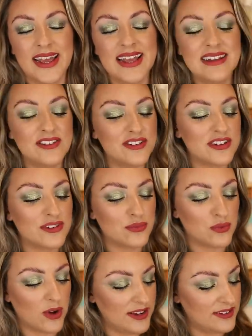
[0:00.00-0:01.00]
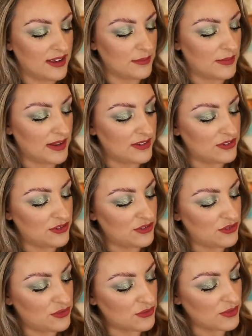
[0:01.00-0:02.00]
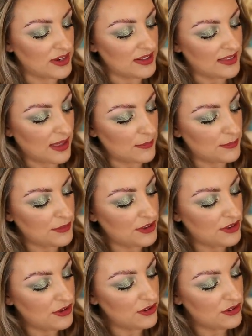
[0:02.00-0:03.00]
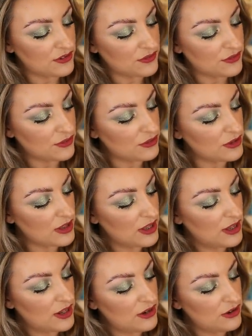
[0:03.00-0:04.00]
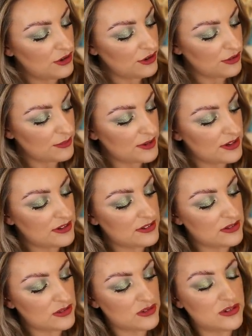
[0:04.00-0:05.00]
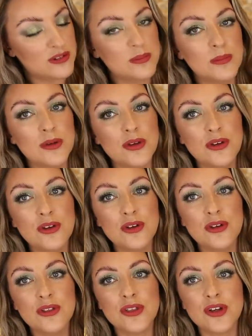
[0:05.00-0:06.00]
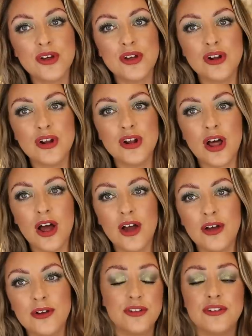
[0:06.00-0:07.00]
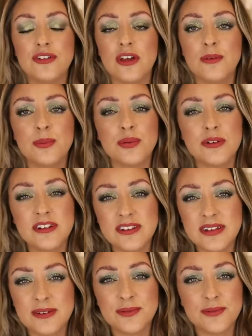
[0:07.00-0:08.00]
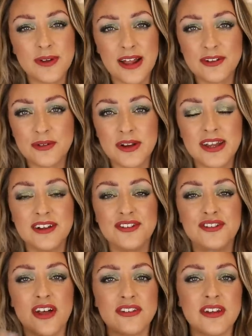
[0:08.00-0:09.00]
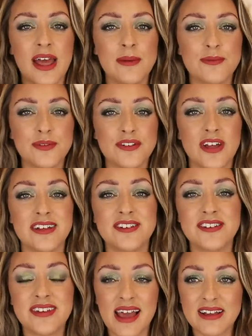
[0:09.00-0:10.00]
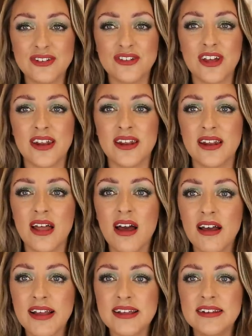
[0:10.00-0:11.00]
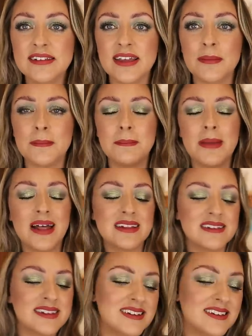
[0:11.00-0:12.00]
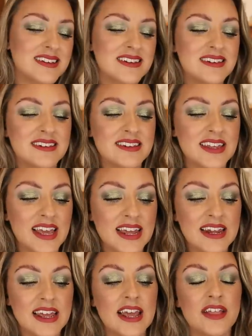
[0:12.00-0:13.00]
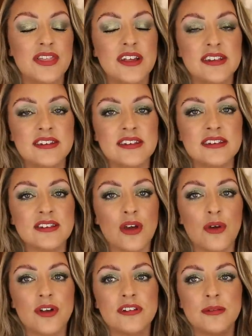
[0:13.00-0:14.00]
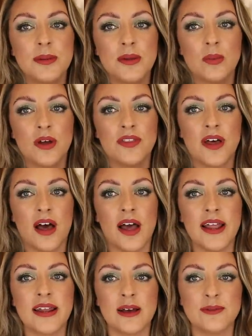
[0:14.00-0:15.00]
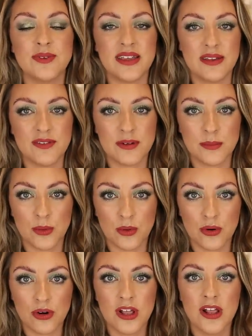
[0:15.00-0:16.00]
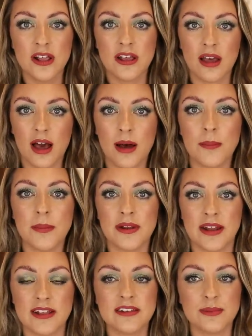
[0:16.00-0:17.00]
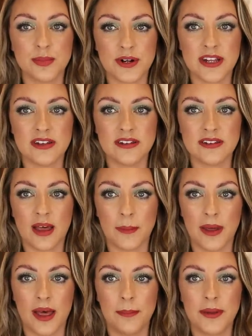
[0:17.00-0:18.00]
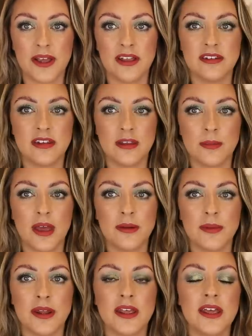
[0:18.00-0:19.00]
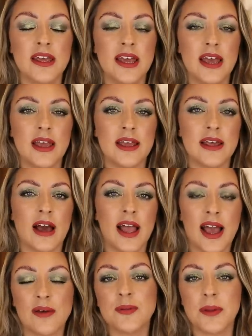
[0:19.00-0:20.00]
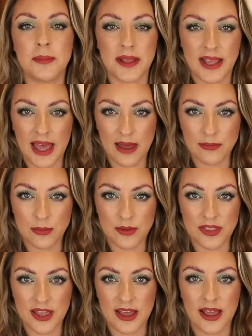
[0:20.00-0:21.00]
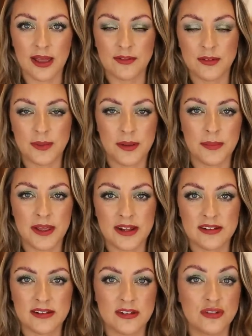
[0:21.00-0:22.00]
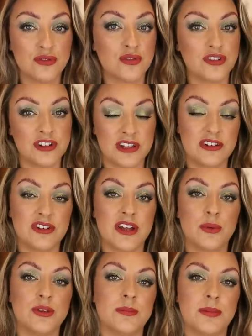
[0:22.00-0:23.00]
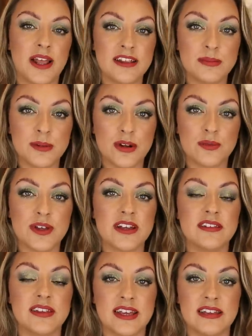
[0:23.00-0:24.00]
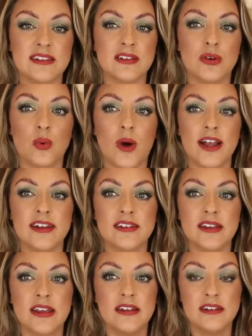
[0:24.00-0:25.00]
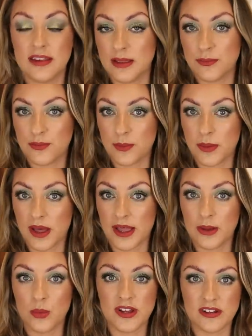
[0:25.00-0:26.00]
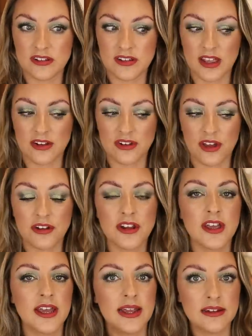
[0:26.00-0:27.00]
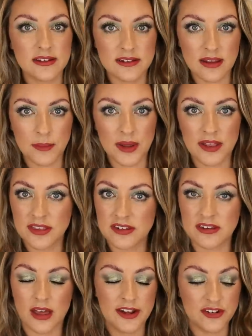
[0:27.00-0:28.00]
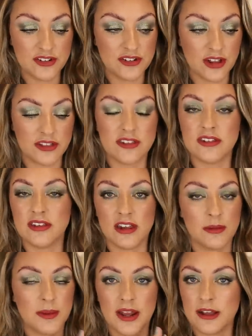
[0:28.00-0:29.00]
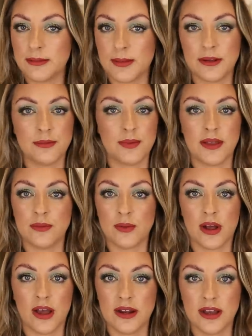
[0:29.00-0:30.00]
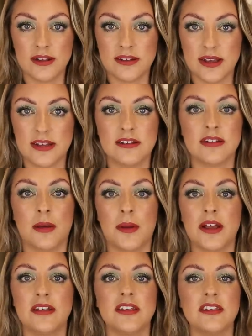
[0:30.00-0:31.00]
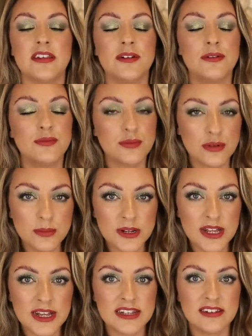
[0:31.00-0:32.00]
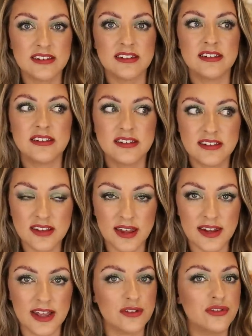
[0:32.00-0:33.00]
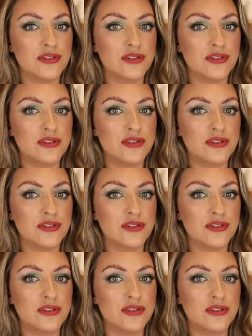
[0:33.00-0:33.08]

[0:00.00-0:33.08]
It's just right up my street, that beautiful, luminous, smooth glow so pretty and flattering and doesn't emphasize texture and lines. It melts into the skin. This is going to be one that I love even more come like spring and summer because at the moment, it, I have to be a bit careful with it. I have to be a bit strategic with the placement of it because it is quite deep for my winter skin tone. In summer, this I just know this is going to be like my favourite highlighter in summer because the formula is stunning.